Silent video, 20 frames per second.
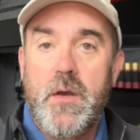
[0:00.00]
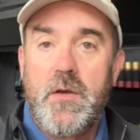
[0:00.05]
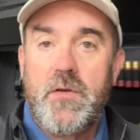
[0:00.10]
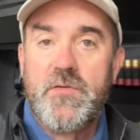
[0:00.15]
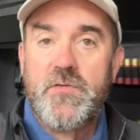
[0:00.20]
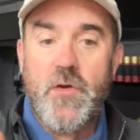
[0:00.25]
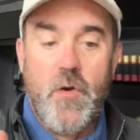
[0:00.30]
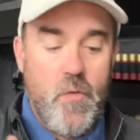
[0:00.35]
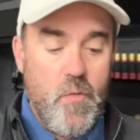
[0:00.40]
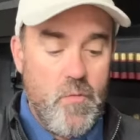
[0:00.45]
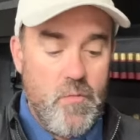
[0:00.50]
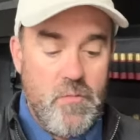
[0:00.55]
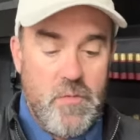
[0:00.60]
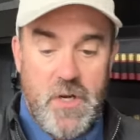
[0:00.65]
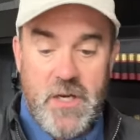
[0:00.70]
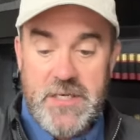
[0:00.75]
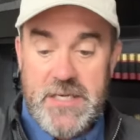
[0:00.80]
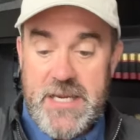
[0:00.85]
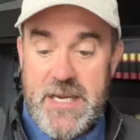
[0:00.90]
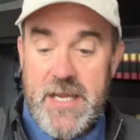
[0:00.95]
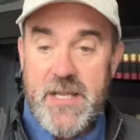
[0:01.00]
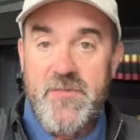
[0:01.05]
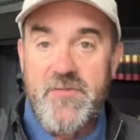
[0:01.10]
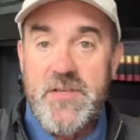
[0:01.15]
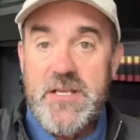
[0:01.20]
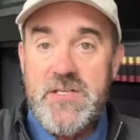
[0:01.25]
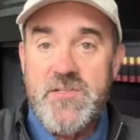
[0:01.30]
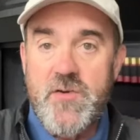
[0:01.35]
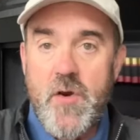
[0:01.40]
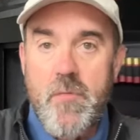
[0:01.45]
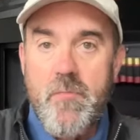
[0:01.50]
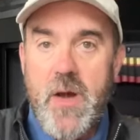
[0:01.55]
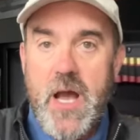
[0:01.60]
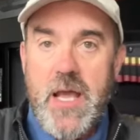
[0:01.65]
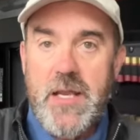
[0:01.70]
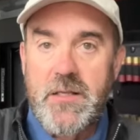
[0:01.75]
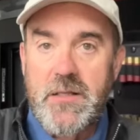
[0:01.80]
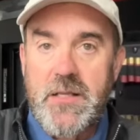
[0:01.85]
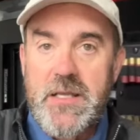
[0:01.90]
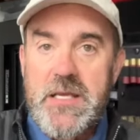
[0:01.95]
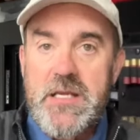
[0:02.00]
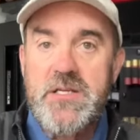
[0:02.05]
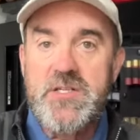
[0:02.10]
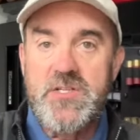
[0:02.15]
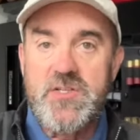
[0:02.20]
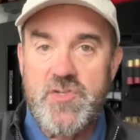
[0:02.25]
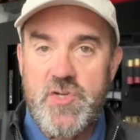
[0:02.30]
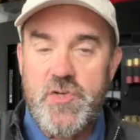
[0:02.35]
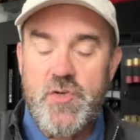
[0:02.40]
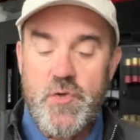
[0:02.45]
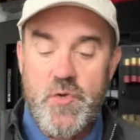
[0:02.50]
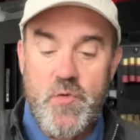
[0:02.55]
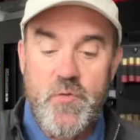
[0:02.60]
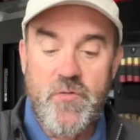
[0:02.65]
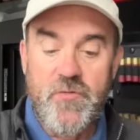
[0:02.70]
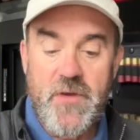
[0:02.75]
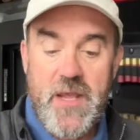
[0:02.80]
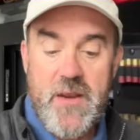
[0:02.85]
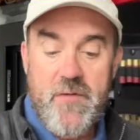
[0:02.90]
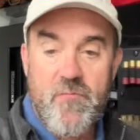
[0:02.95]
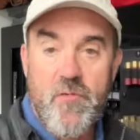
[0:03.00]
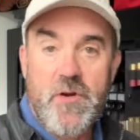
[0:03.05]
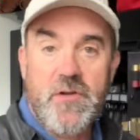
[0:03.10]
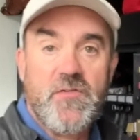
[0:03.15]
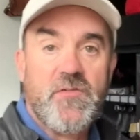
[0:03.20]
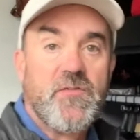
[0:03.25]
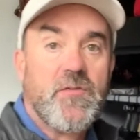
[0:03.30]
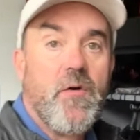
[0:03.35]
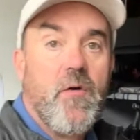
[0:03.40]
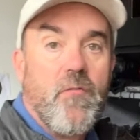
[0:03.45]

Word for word: So again, these are my least two favorites